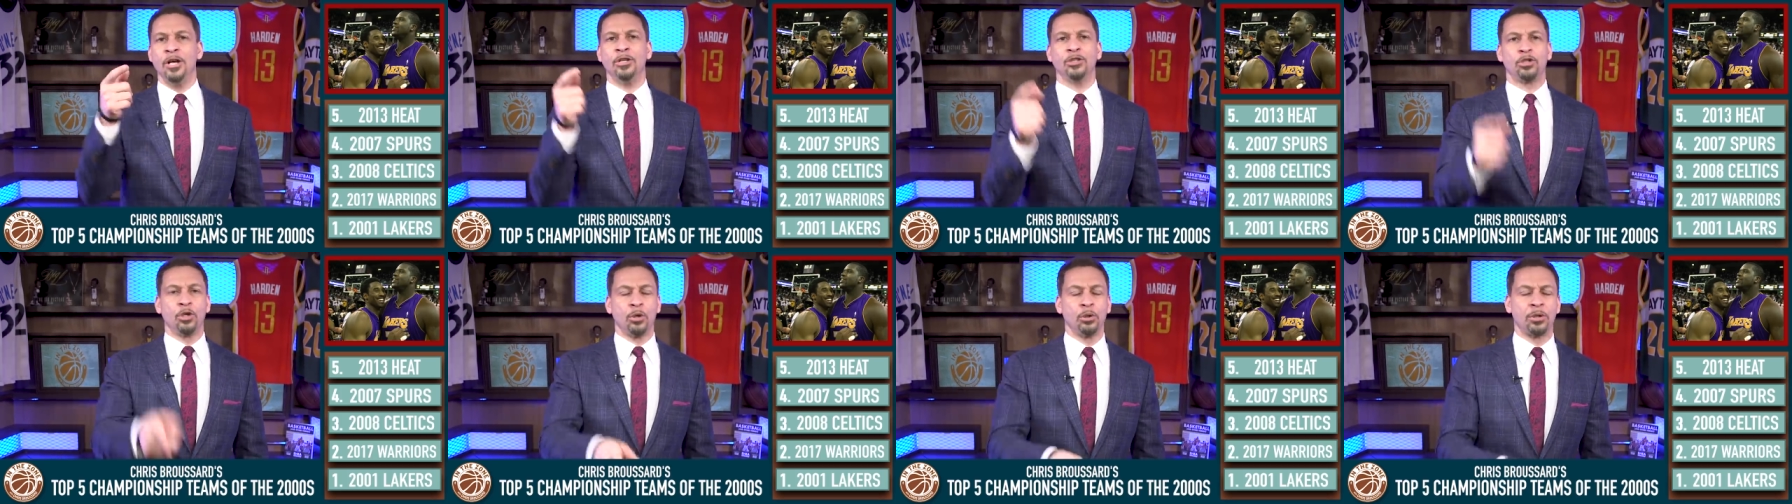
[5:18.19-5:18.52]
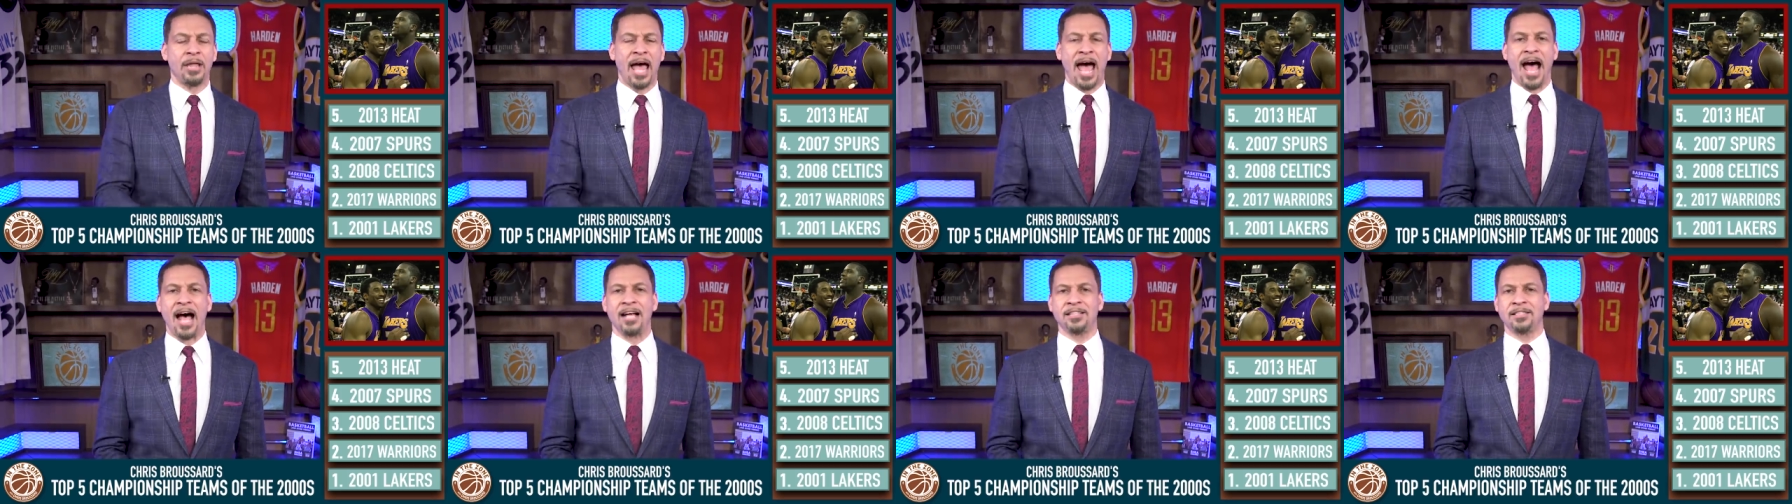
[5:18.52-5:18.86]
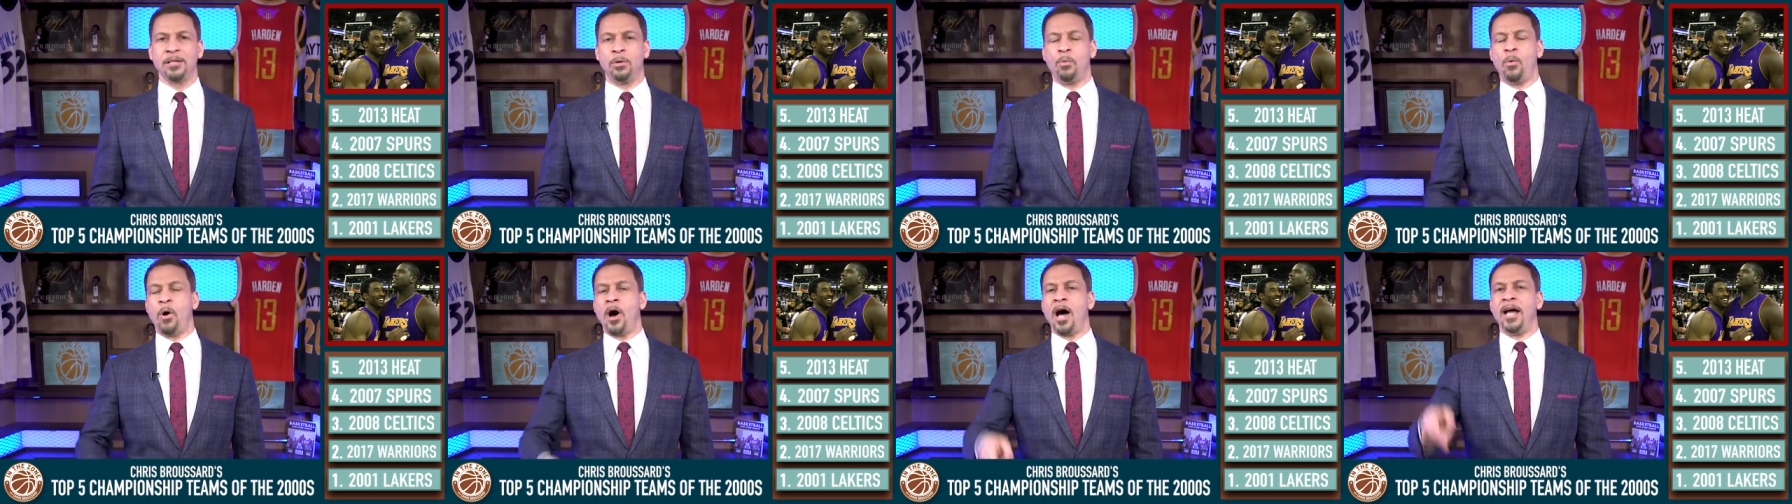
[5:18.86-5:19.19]

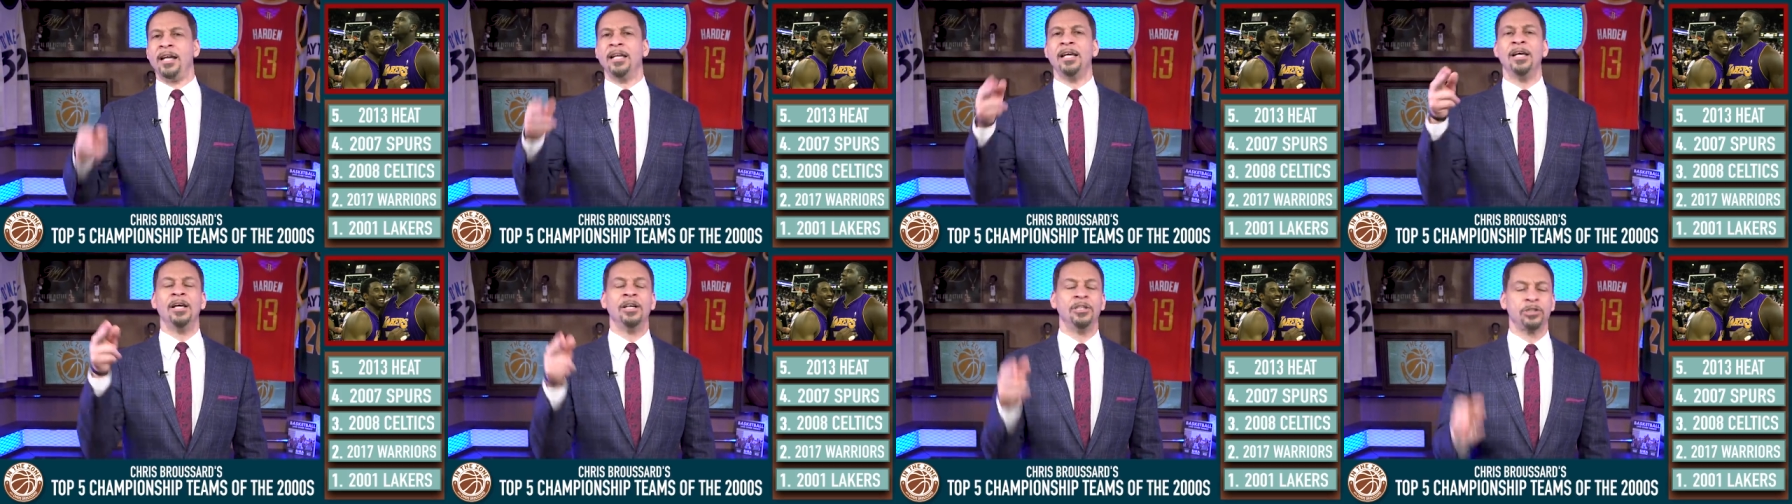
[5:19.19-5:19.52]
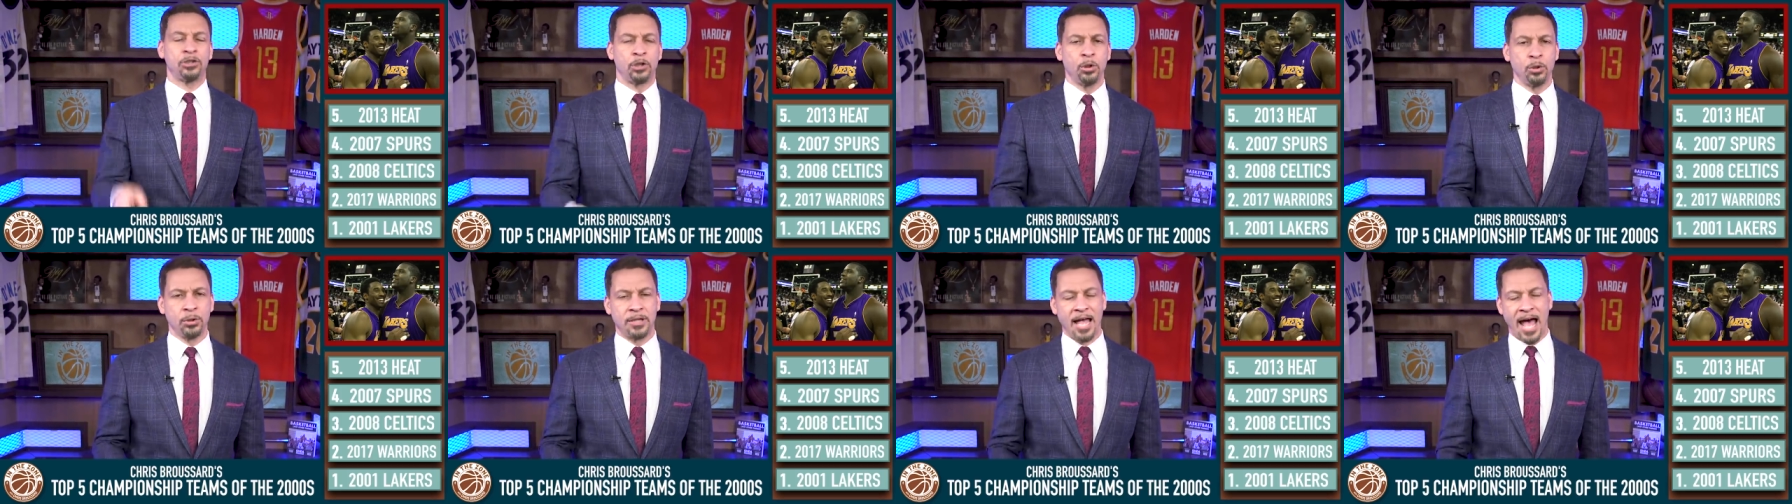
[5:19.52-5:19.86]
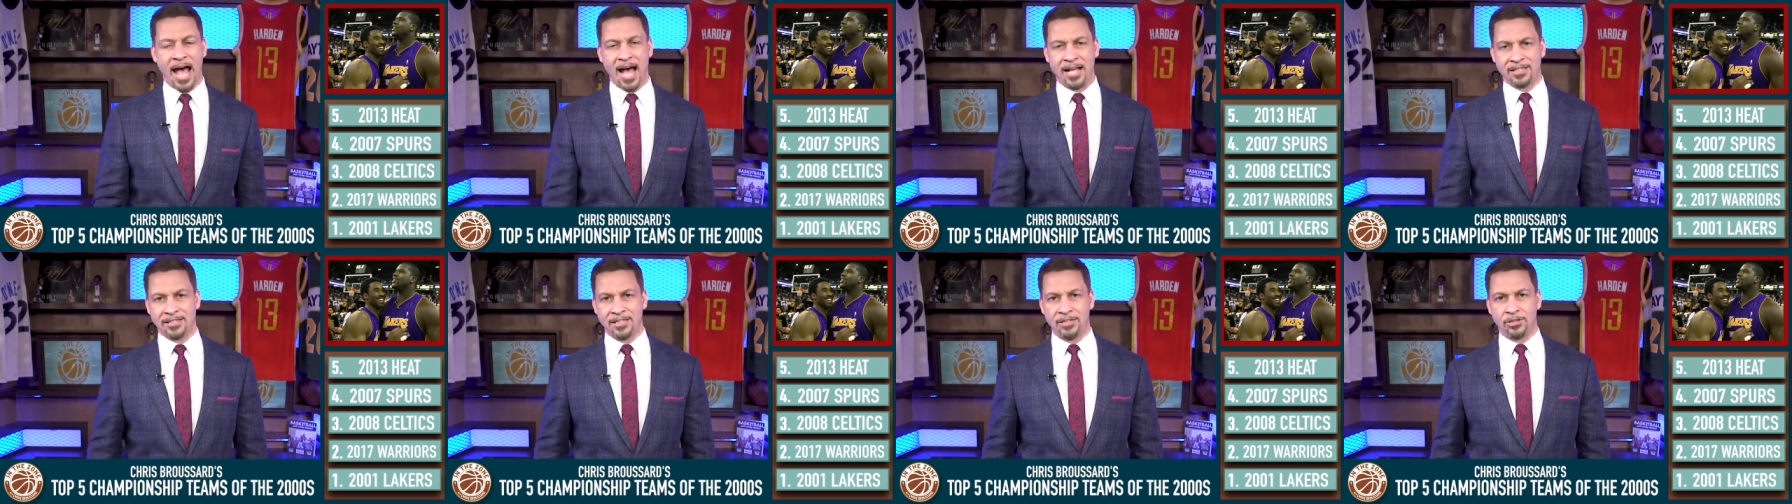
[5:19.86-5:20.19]
2001,
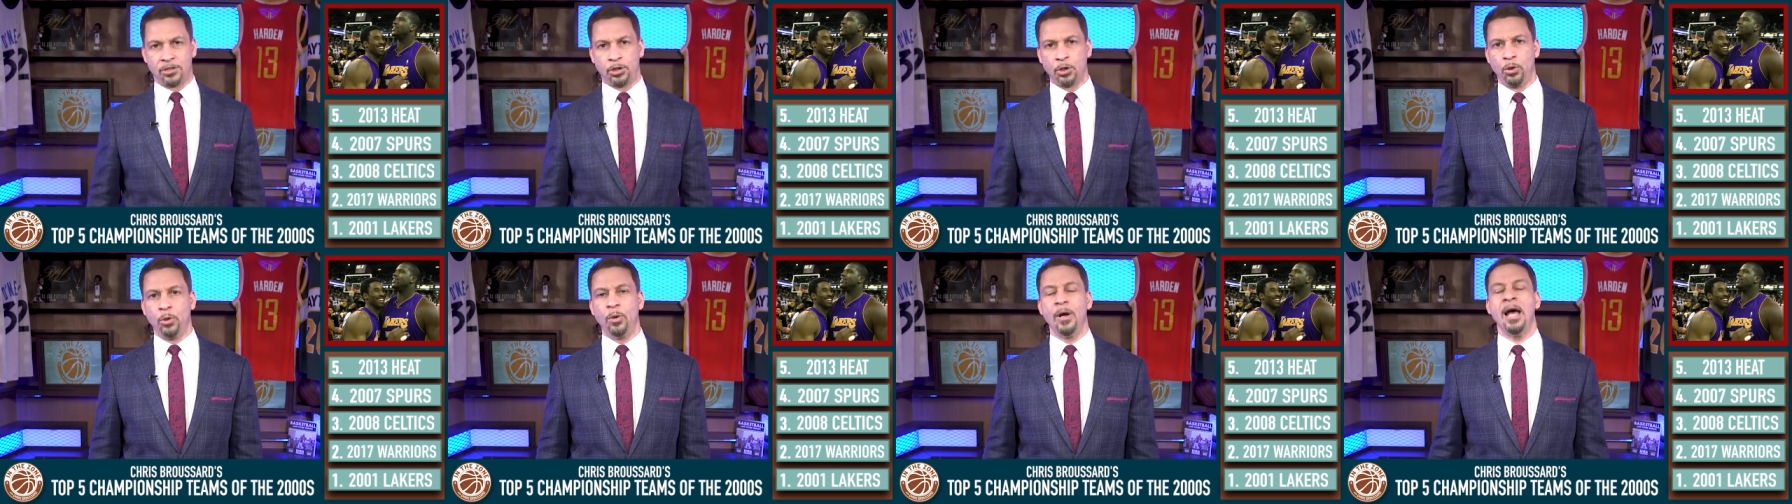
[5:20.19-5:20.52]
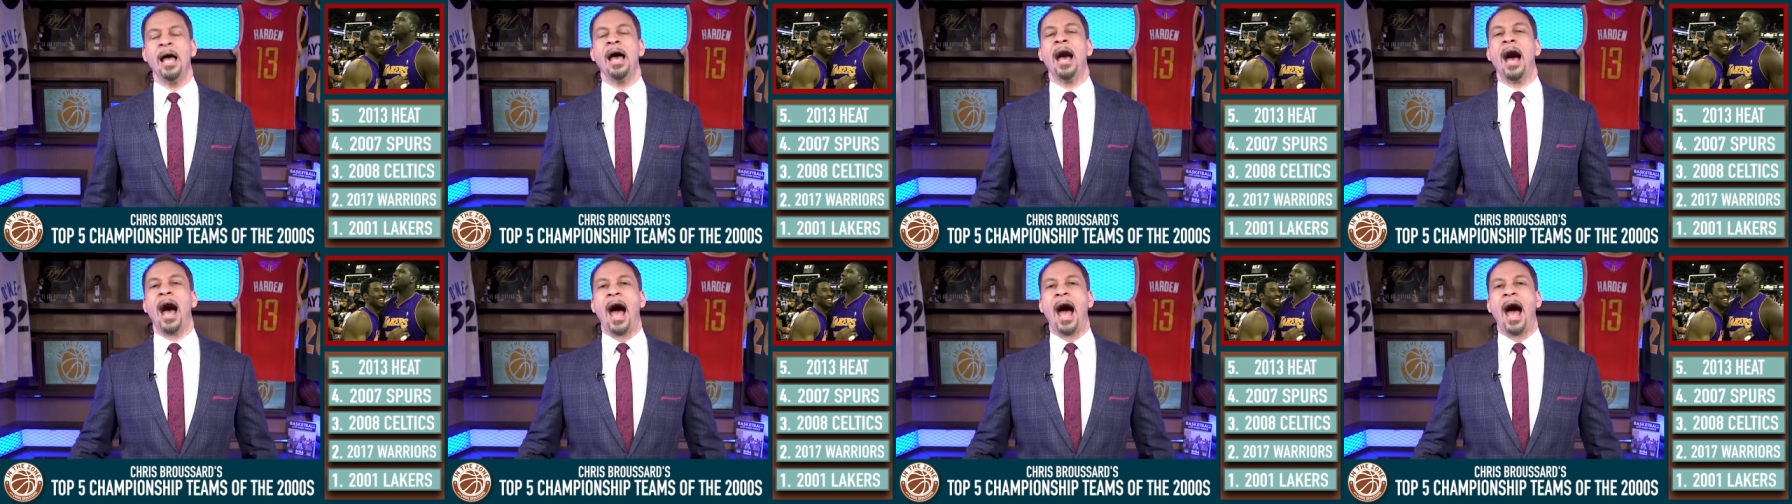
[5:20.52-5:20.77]
2002.